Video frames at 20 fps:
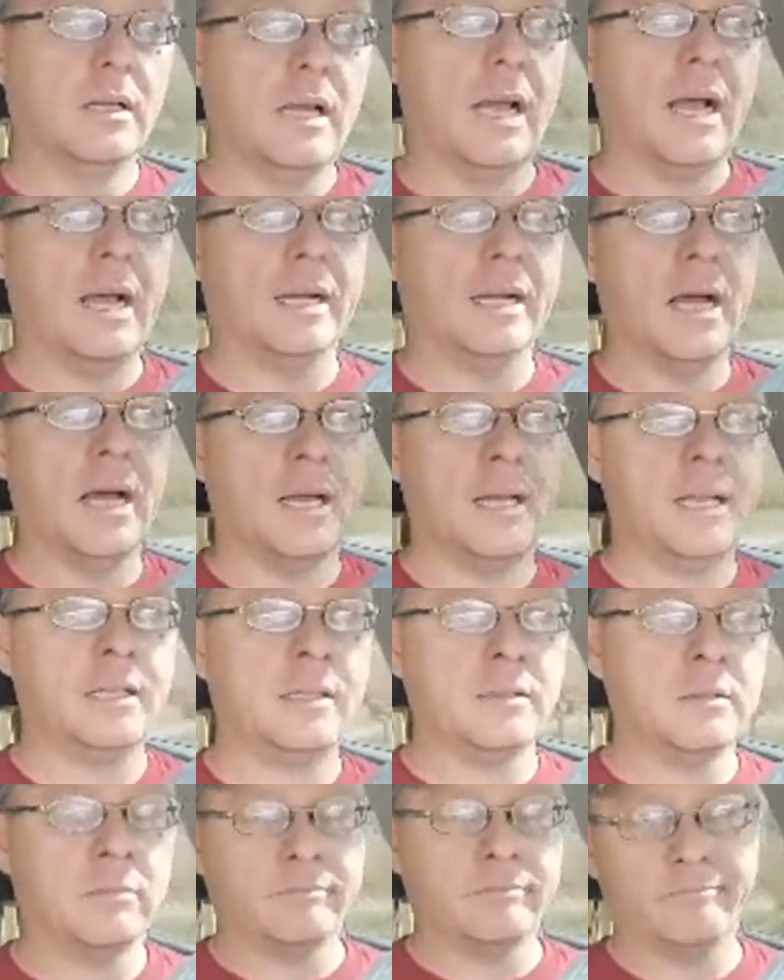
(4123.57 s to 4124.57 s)
I got
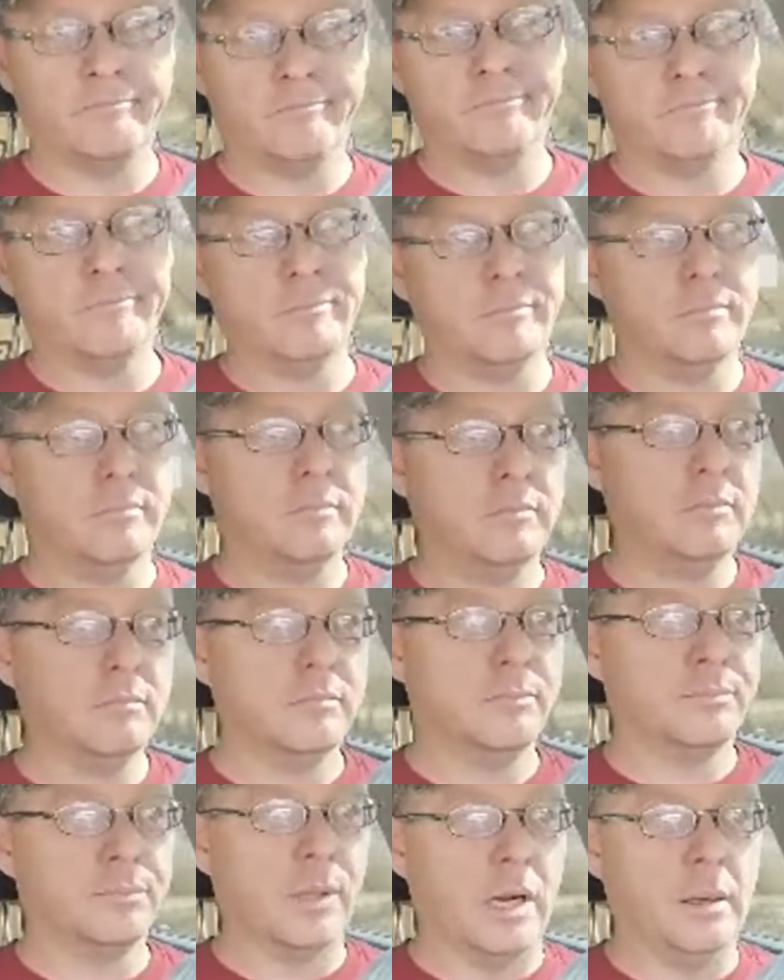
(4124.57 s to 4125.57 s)

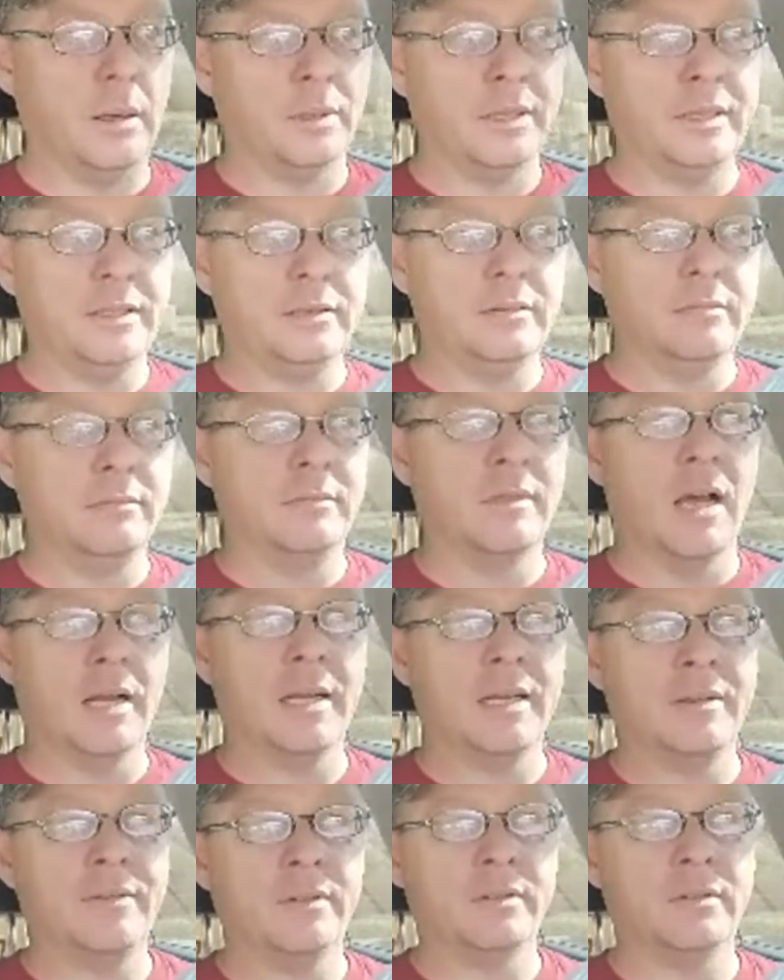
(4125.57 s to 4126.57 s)
in probably
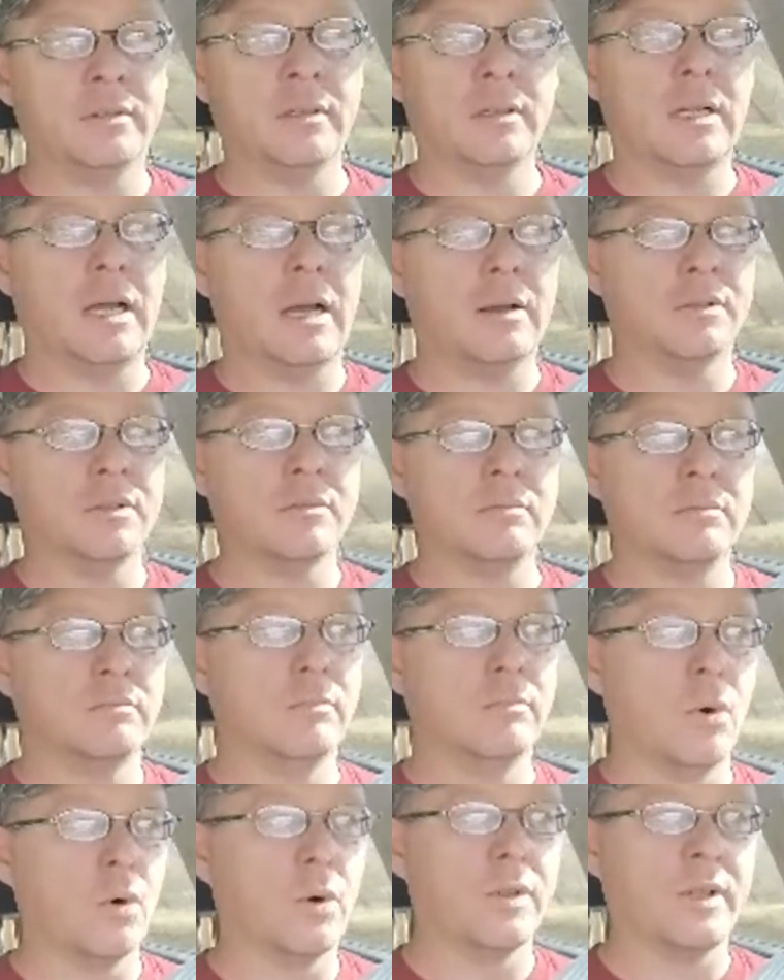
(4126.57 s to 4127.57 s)
not even, I was
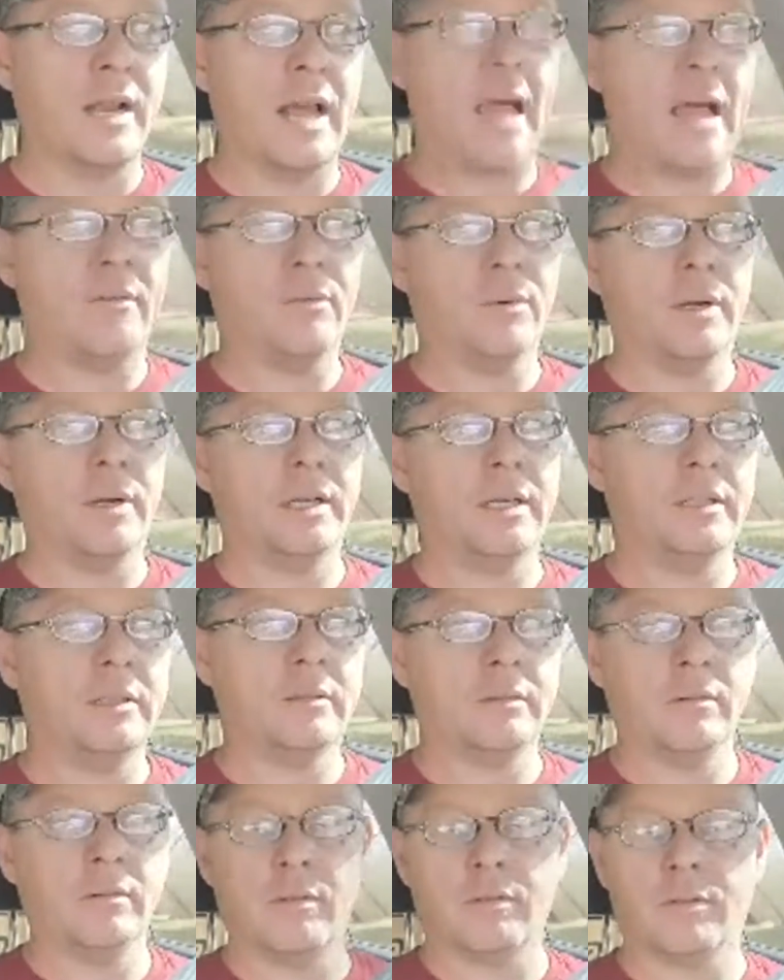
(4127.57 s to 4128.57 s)
more than
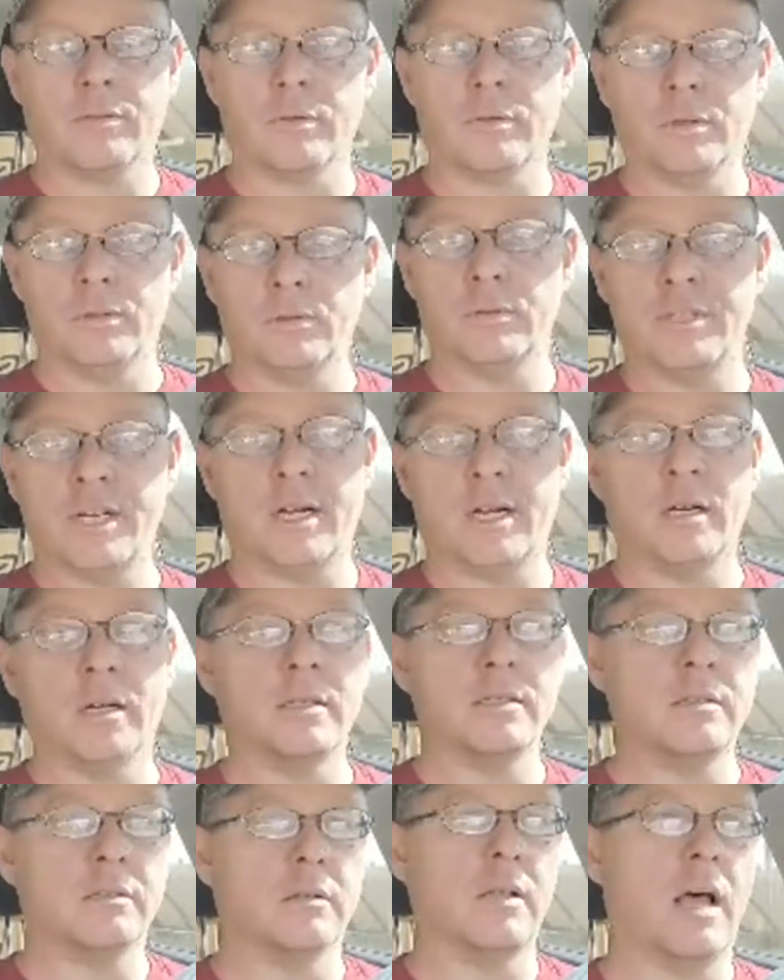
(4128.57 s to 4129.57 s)
halfway through
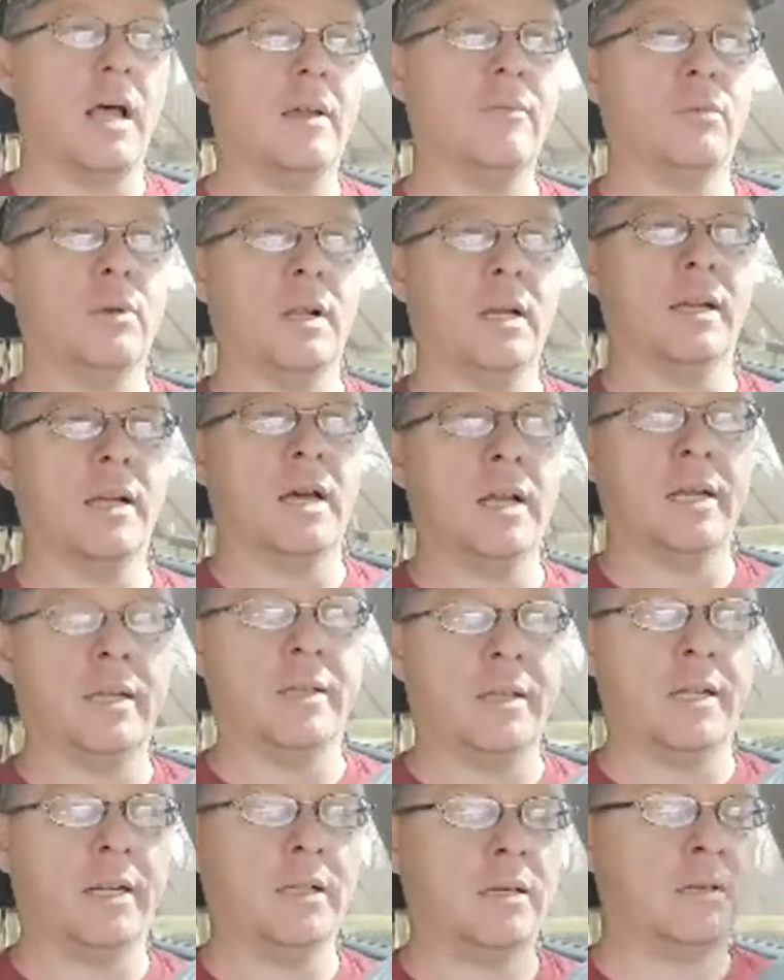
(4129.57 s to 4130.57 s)
Jared's live when I got
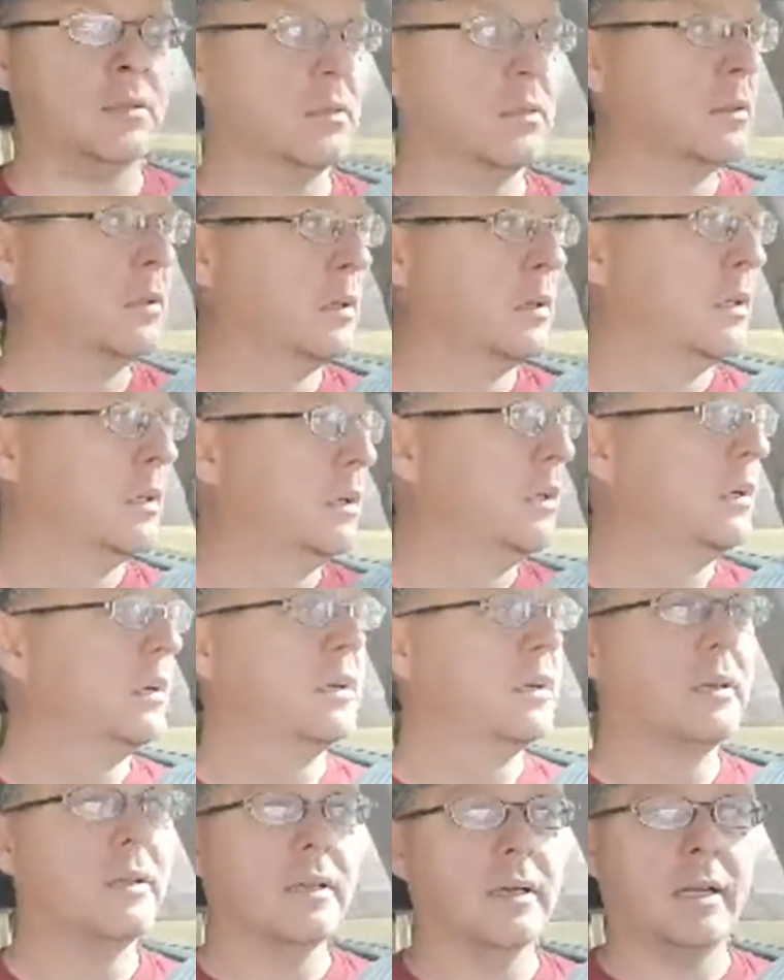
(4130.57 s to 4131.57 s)
in there
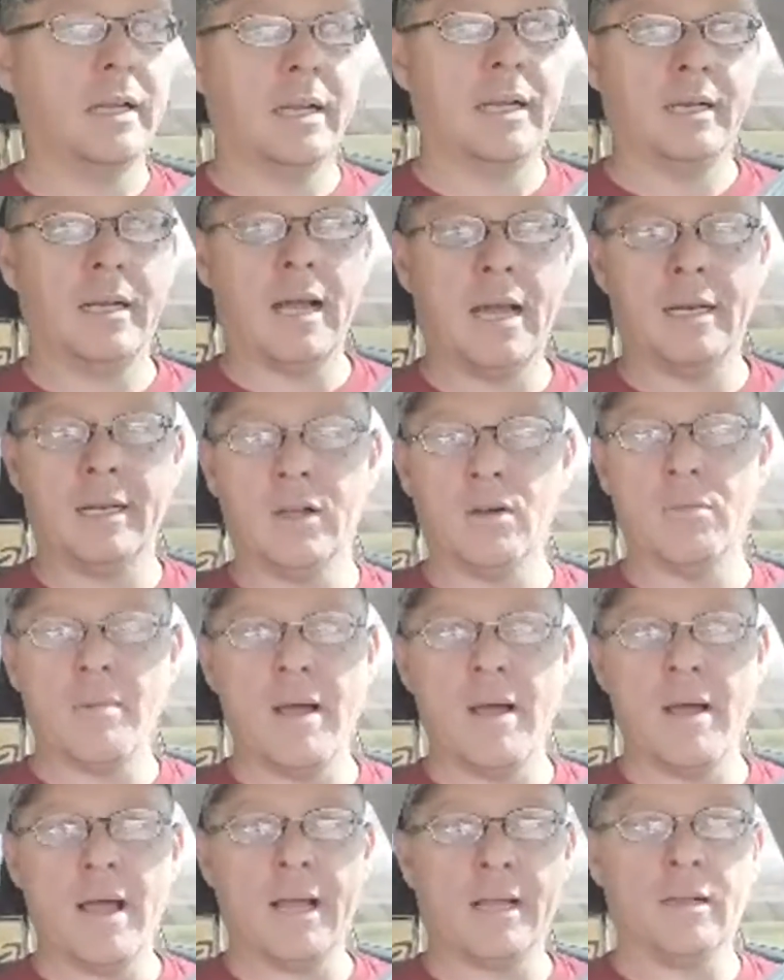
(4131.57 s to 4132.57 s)
and had to go
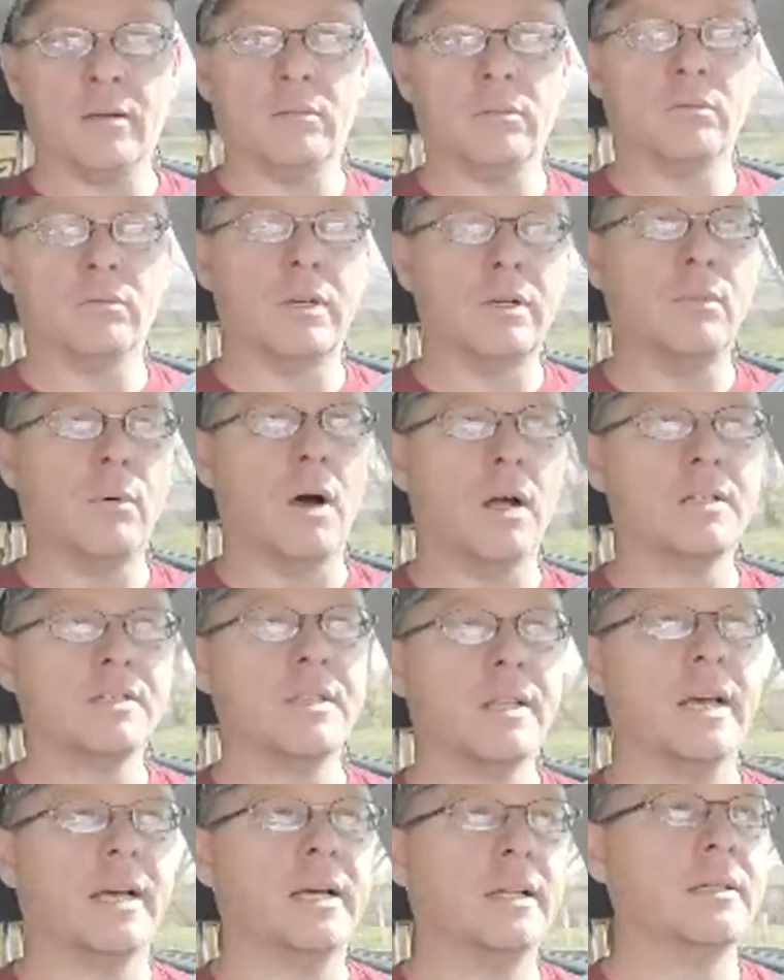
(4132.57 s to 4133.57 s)
back and rewatch
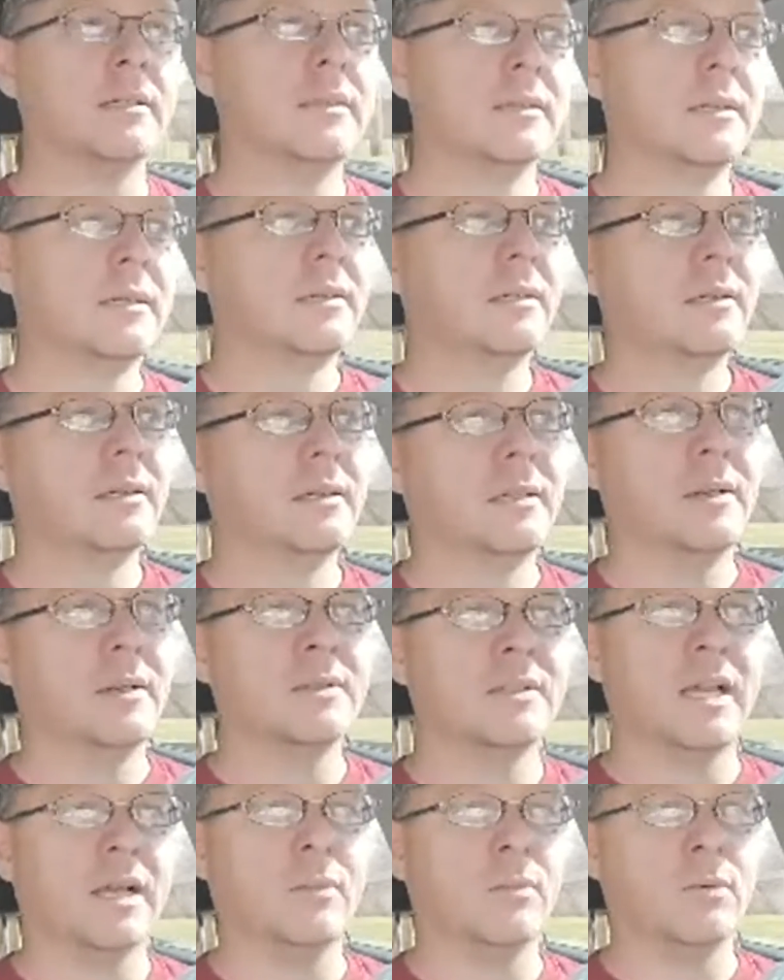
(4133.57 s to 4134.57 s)
that. I was
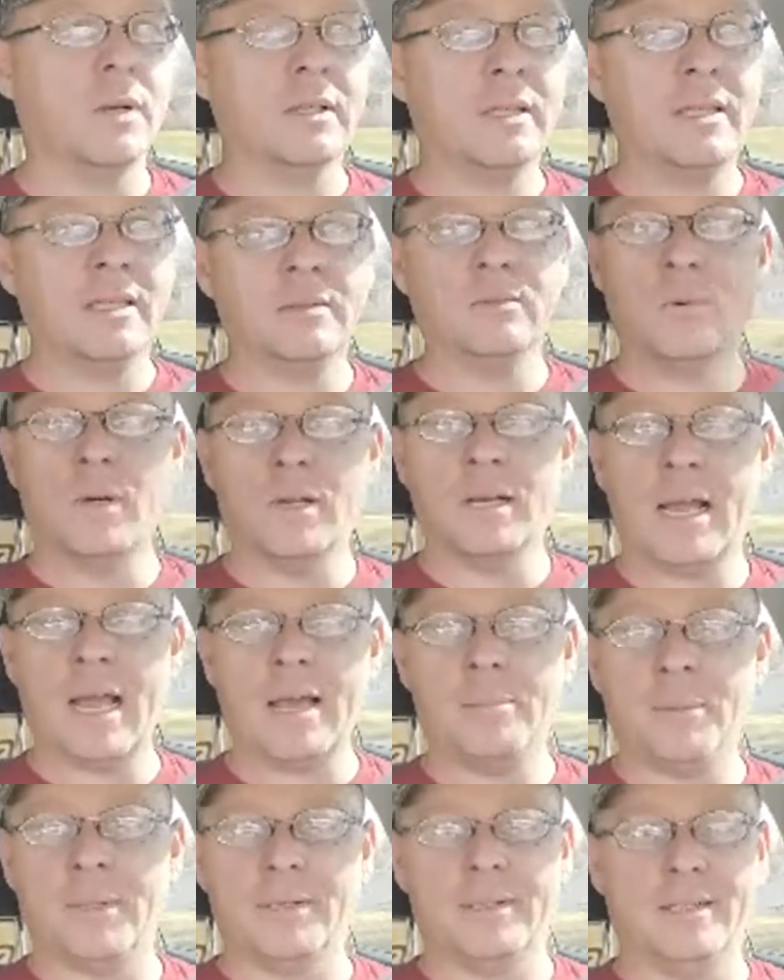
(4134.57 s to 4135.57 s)
like, what
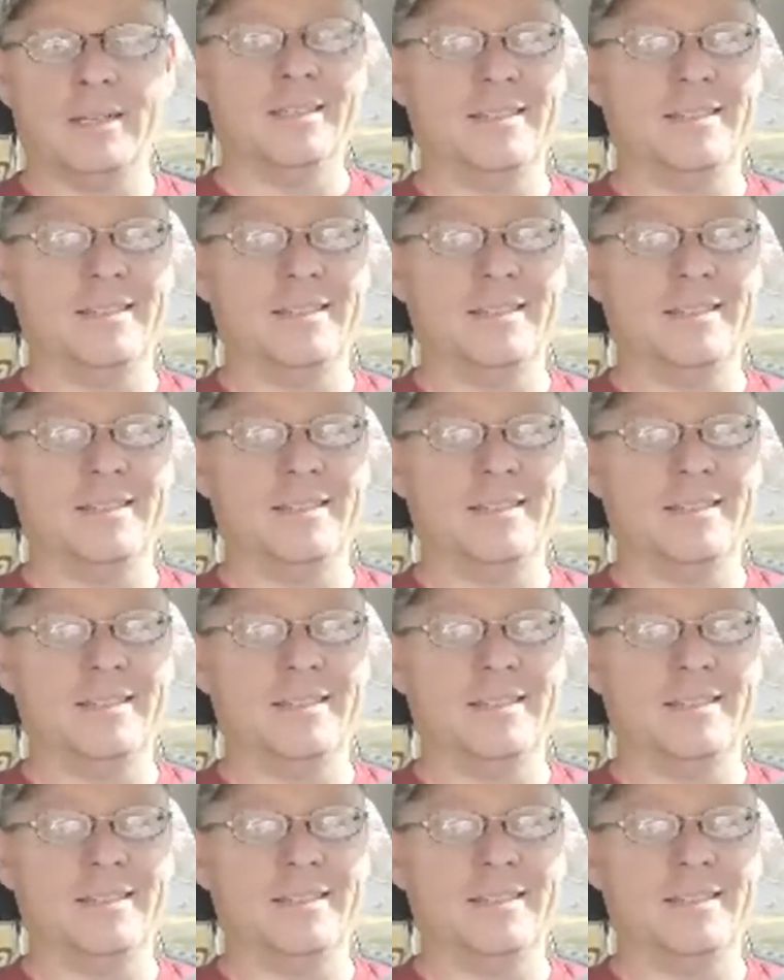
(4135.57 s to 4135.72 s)
happened?